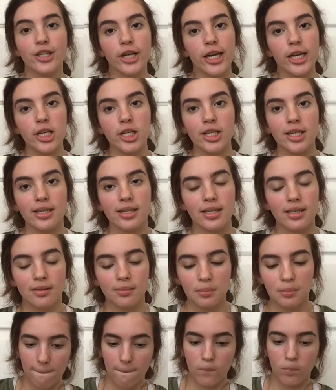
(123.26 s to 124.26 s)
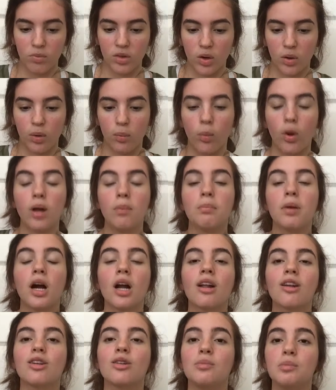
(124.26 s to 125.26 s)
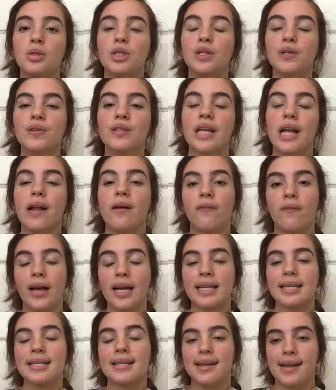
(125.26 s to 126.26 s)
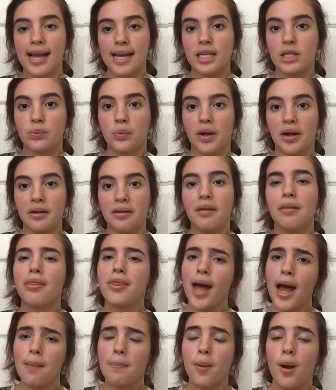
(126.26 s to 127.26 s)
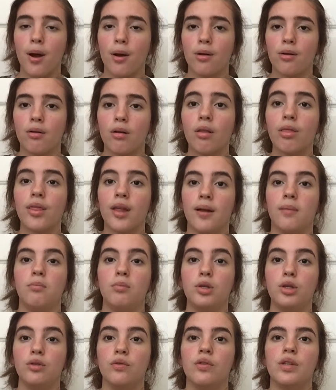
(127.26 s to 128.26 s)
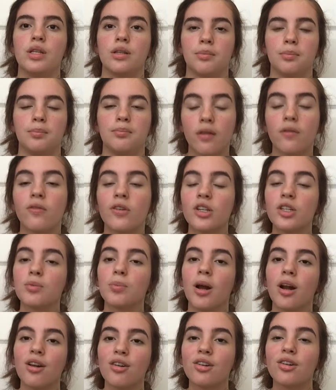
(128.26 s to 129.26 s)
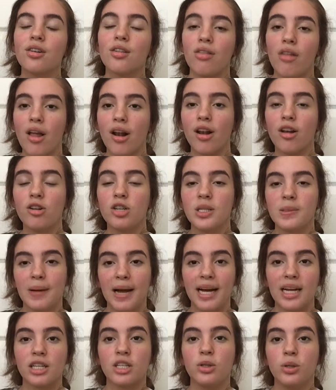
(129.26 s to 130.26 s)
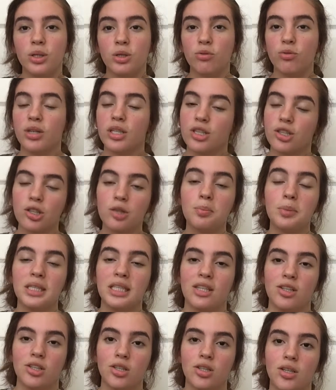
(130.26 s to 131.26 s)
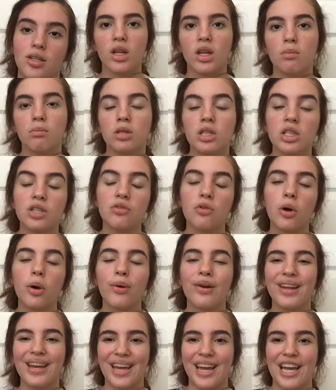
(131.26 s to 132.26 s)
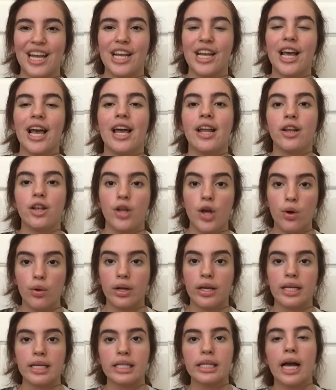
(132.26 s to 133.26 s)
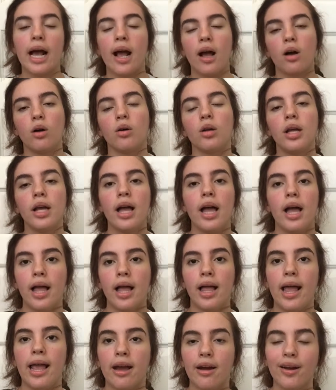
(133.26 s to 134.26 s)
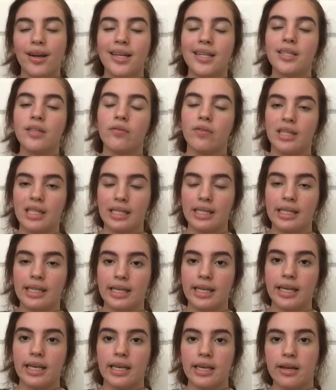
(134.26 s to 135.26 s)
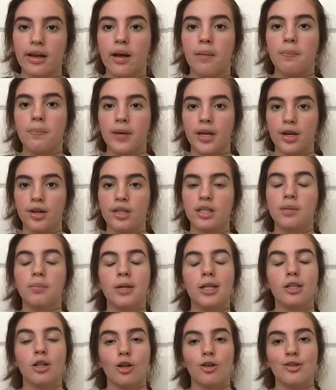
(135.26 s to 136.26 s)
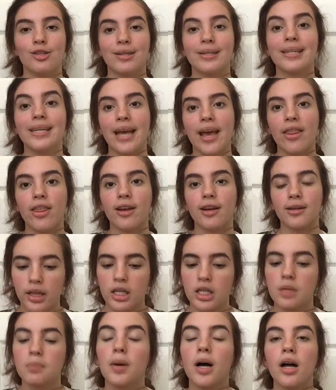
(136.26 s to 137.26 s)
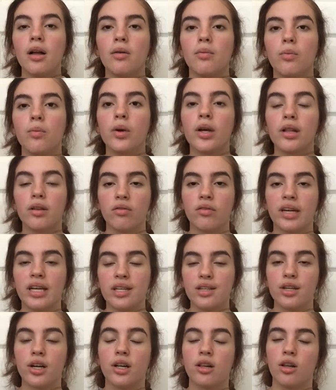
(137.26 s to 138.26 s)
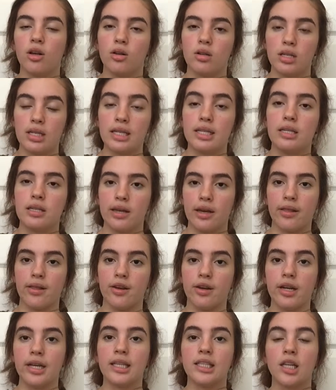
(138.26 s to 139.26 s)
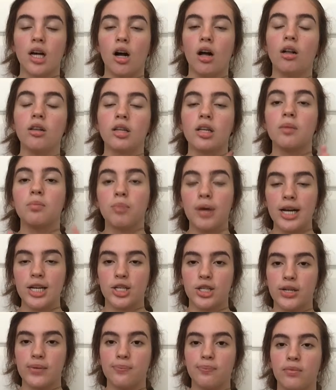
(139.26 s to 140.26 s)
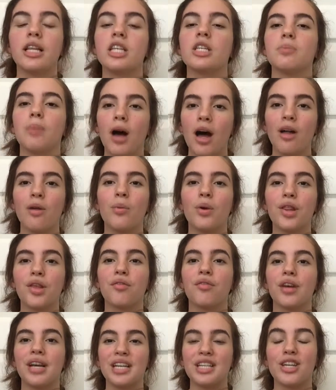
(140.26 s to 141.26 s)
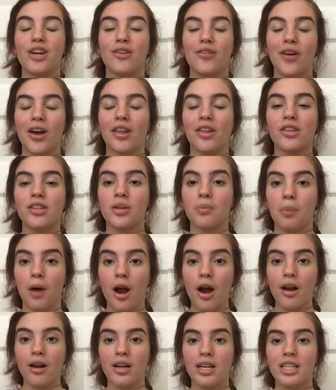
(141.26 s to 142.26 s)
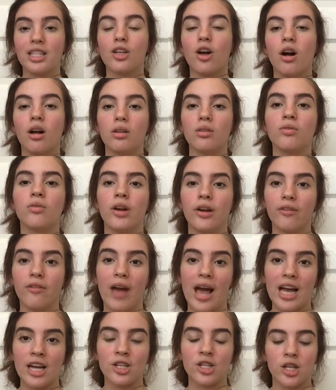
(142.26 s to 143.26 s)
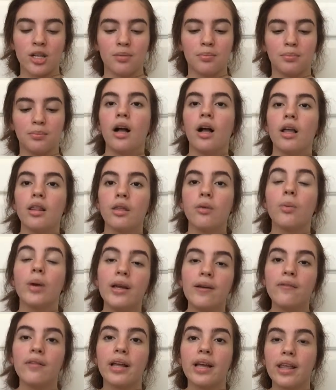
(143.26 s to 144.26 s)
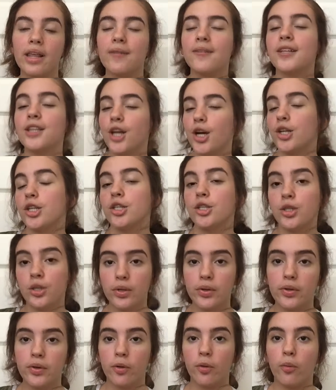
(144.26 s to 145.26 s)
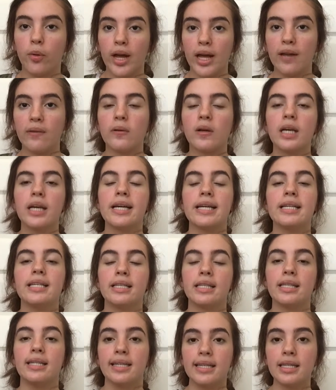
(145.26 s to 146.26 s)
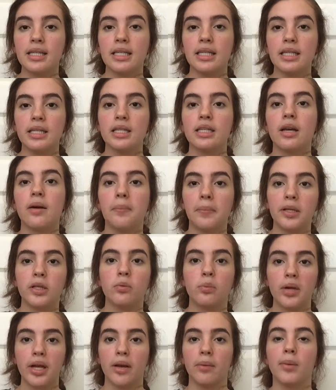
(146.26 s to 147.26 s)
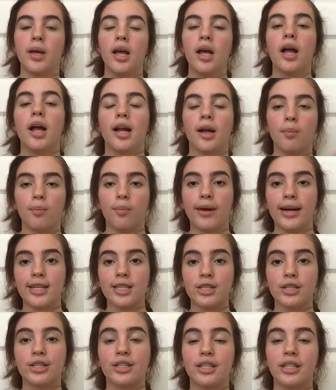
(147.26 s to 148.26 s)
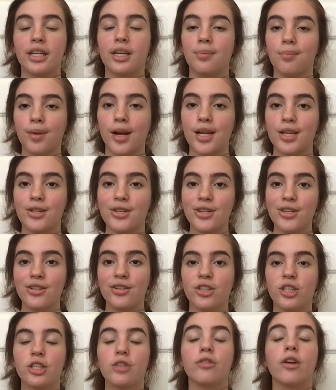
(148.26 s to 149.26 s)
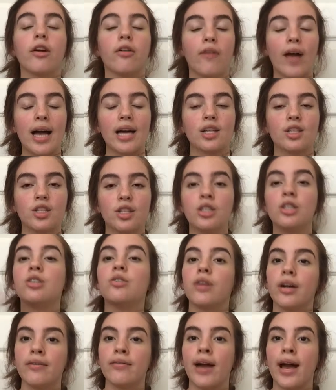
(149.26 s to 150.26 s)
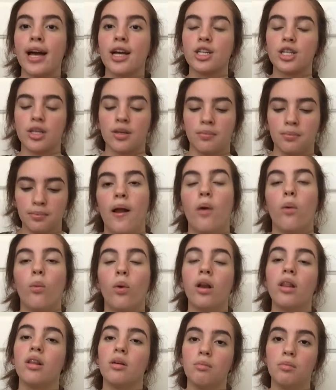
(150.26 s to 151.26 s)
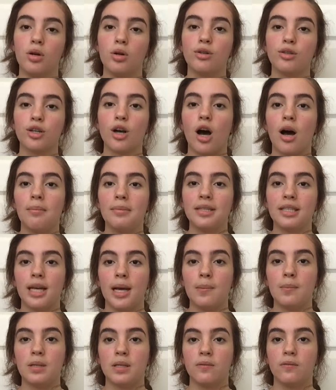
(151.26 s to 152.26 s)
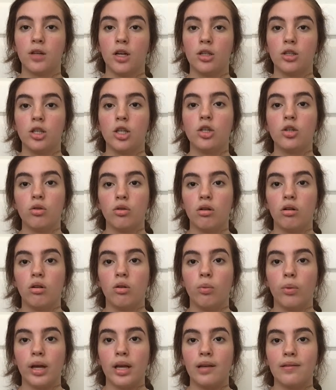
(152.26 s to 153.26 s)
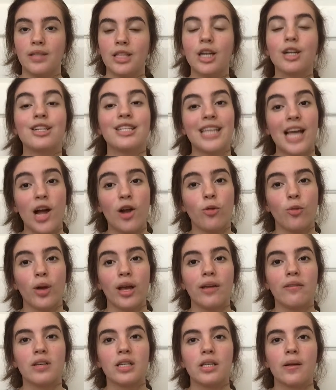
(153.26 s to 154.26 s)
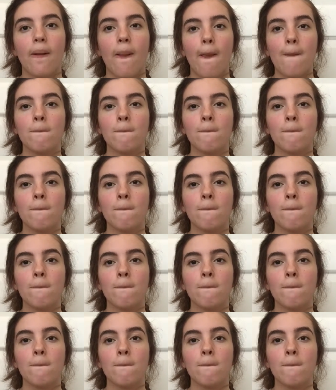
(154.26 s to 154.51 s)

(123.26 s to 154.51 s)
changes. When one particle moves and affects the next one, that particle then moves. The first particle then goes back to its original position. Push forward again and notice how areas of the slinky appear to be closer together. The spot where the rings are closest together is called compression. The spot where the rings are farthest apart is called rarefaction. The wavelength of a longitudinal wave is the distance between compression to compression, or rarefaction to rarefaction. One of the most common types of longitudinal waves are sound waves.